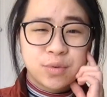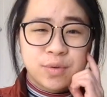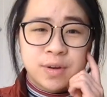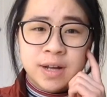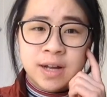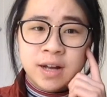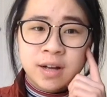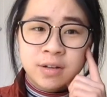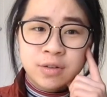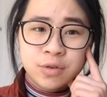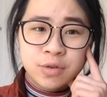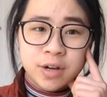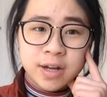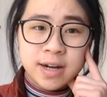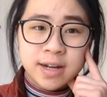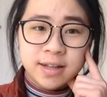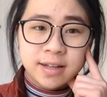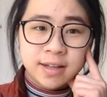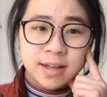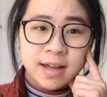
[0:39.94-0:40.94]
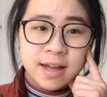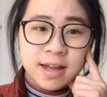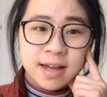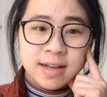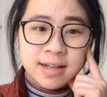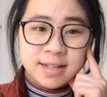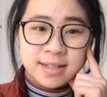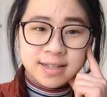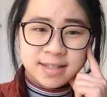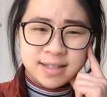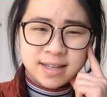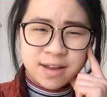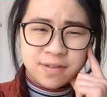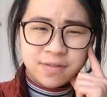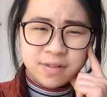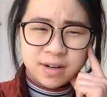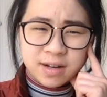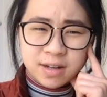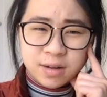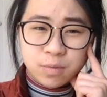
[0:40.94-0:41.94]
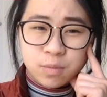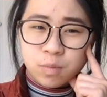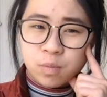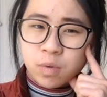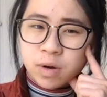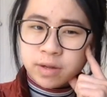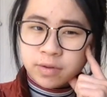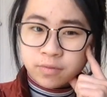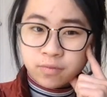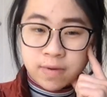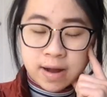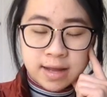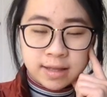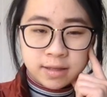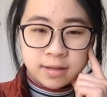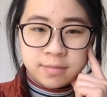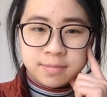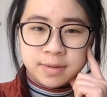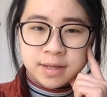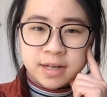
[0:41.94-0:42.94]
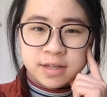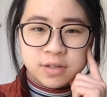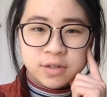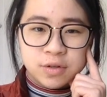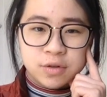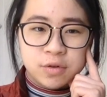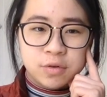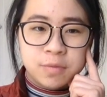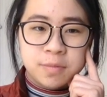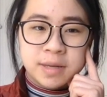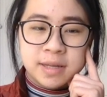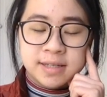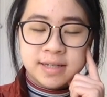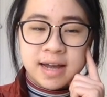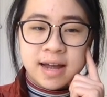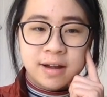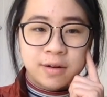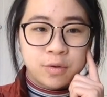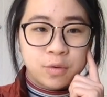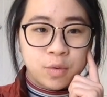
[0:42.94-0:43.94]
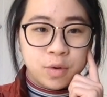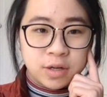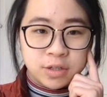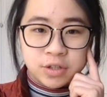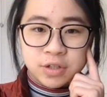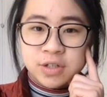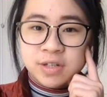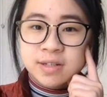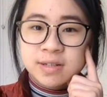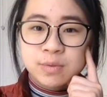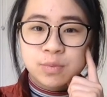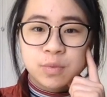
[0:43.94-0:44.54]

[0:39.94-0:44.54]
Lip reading: 371 random Get to Know Me tag questions,